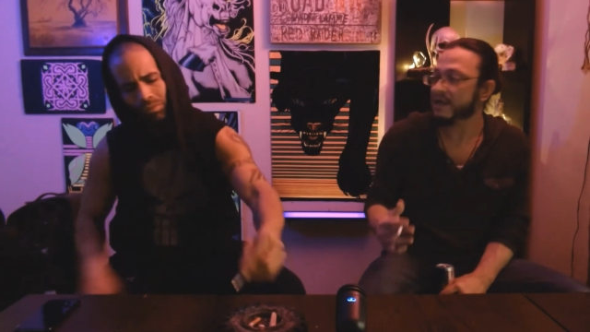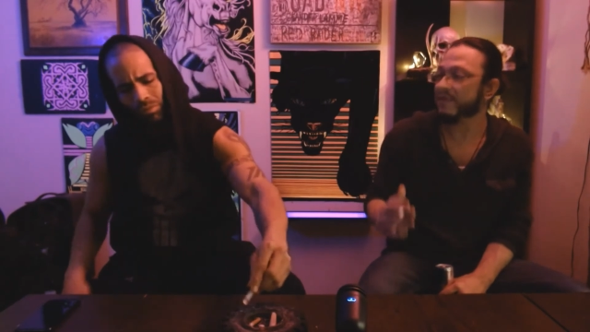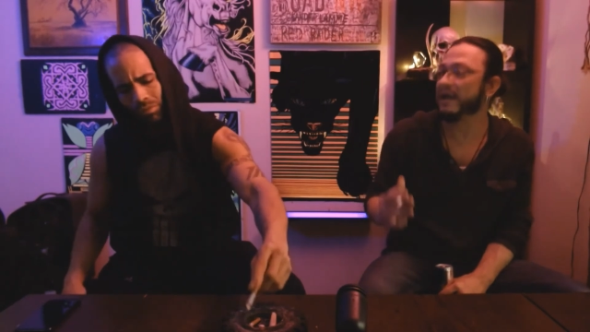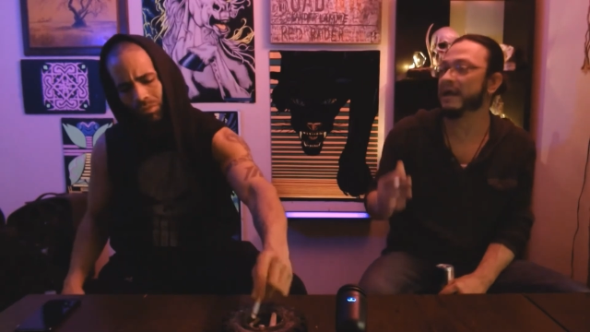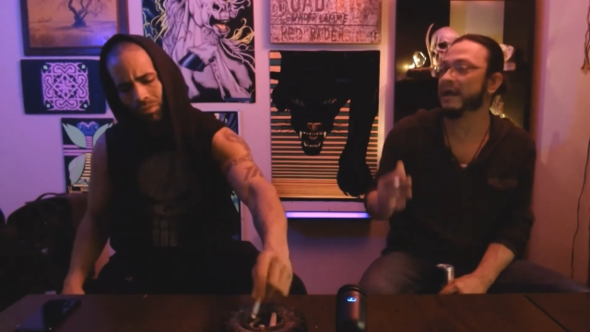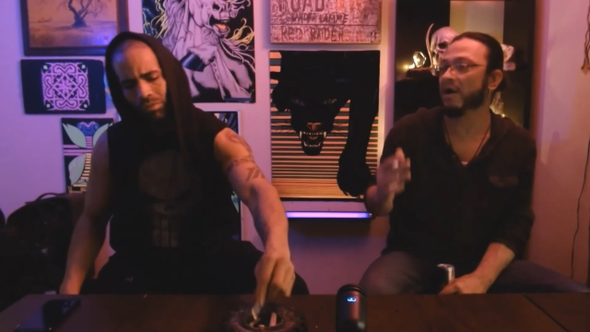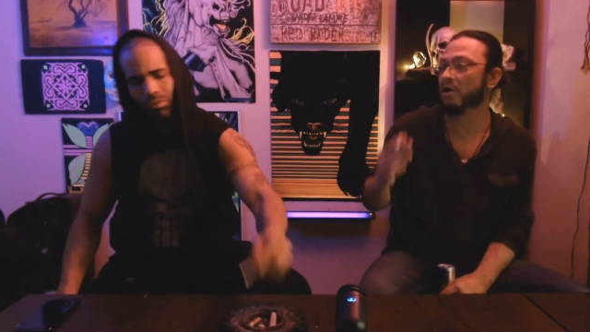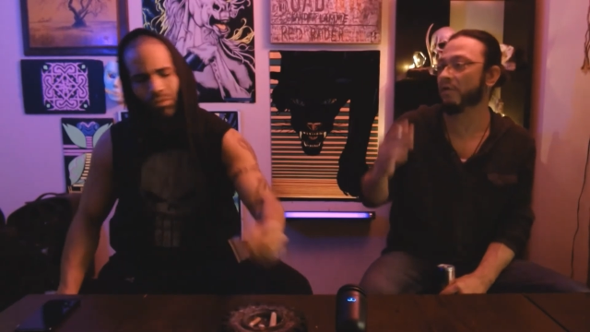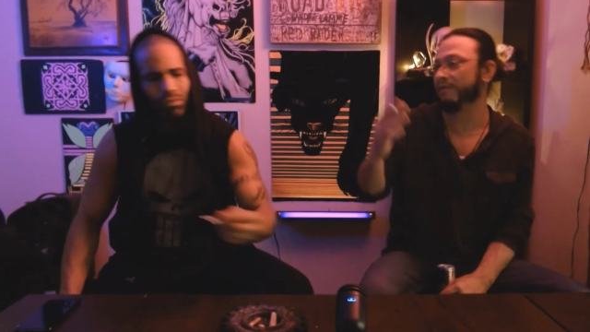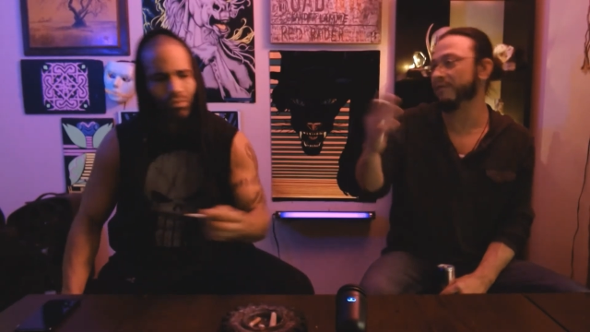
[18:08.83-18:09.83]
Speaker 1: They
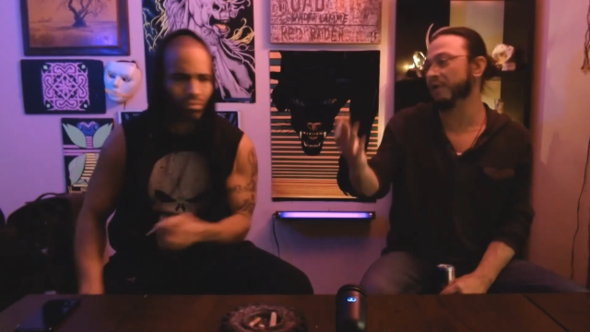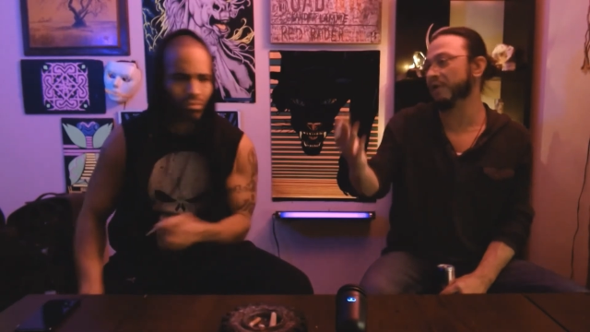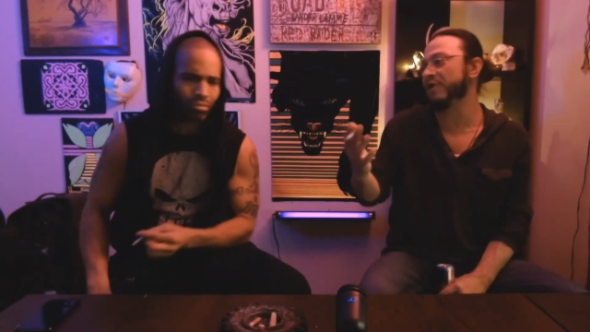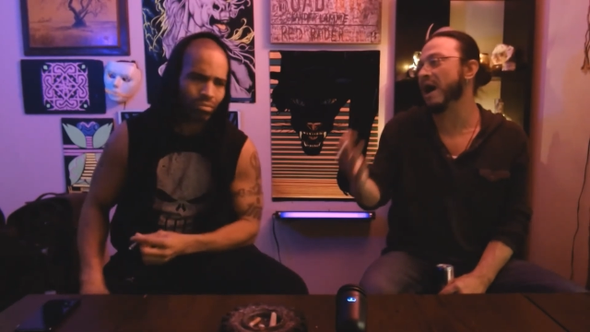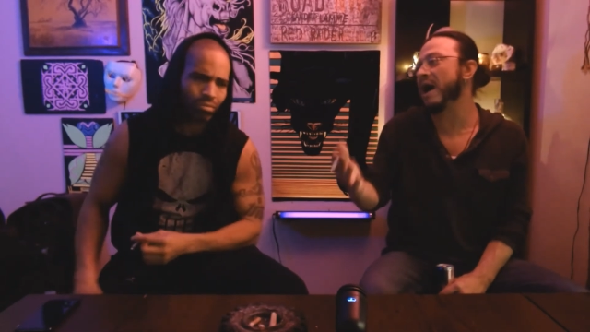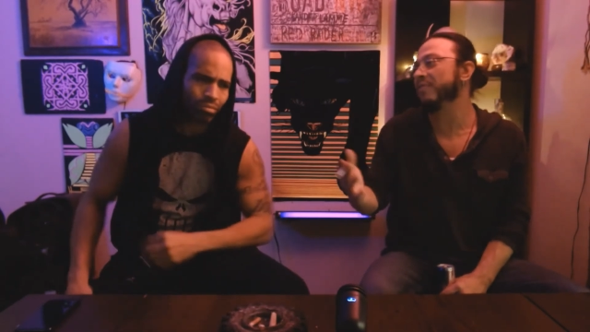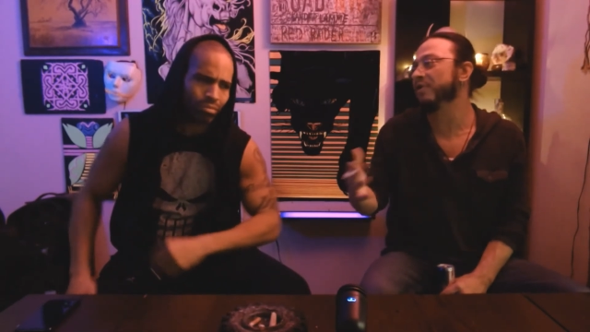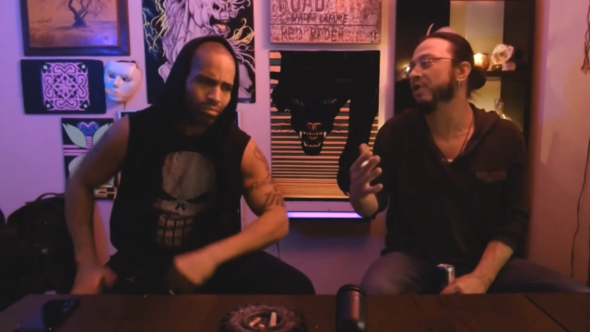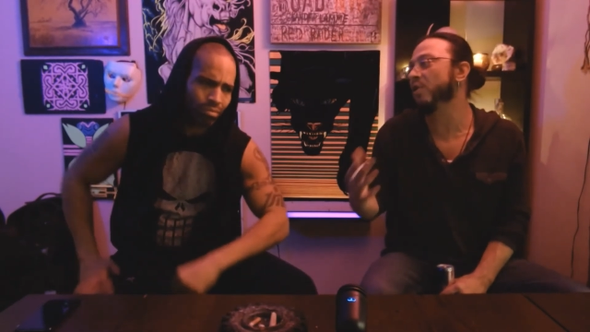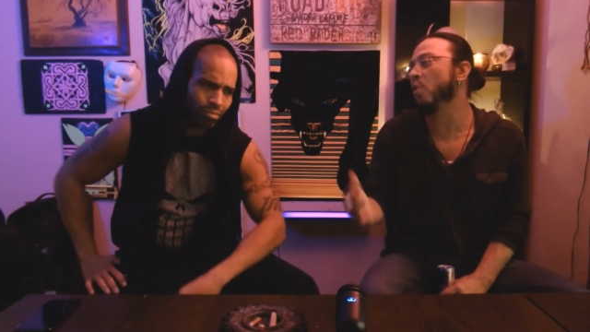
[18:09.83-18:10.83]
are they're not the
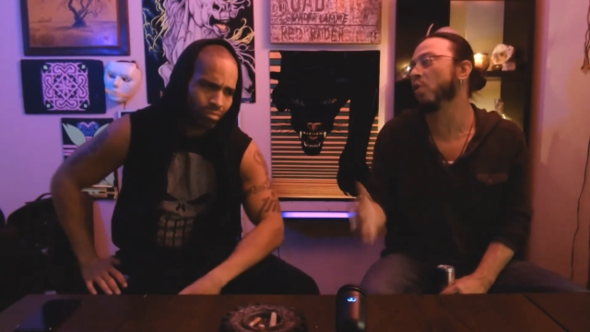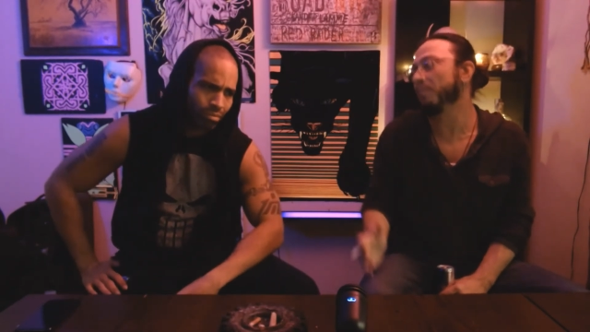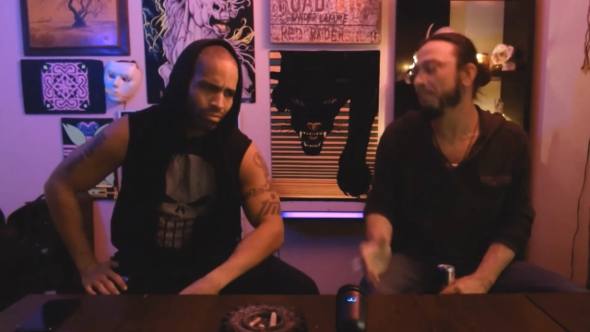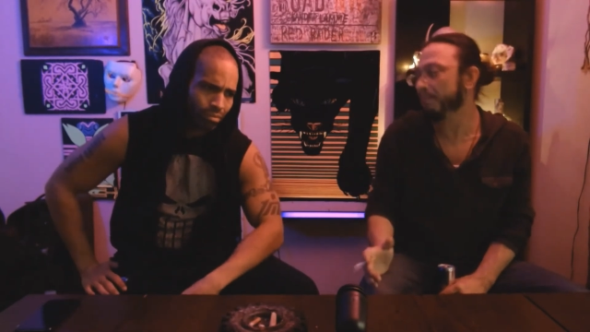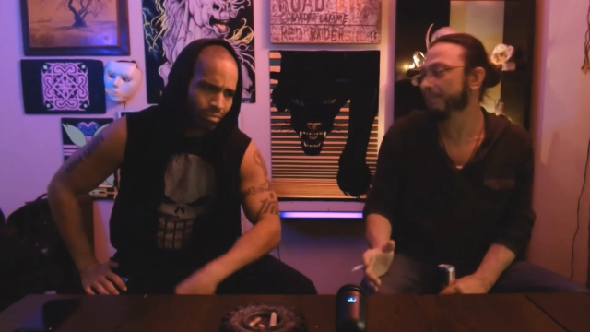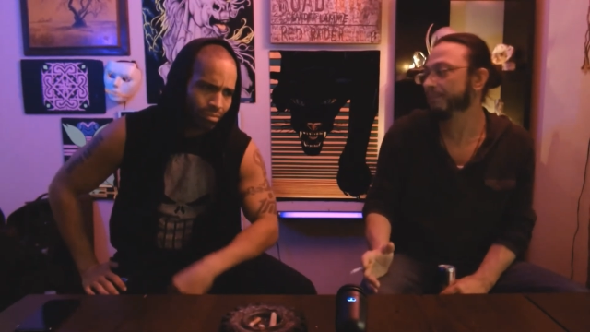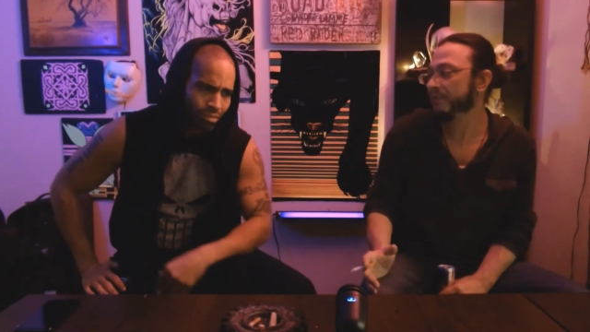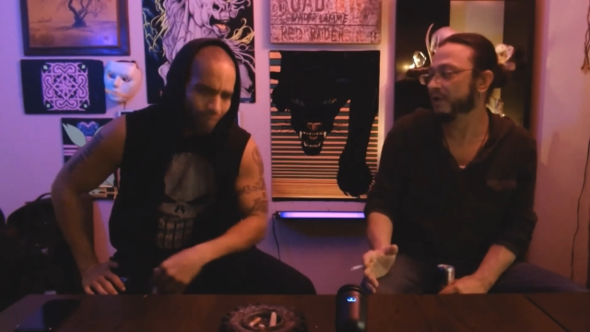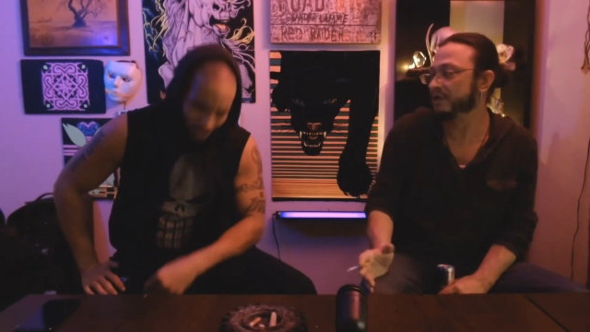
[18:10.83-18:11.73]
norm because a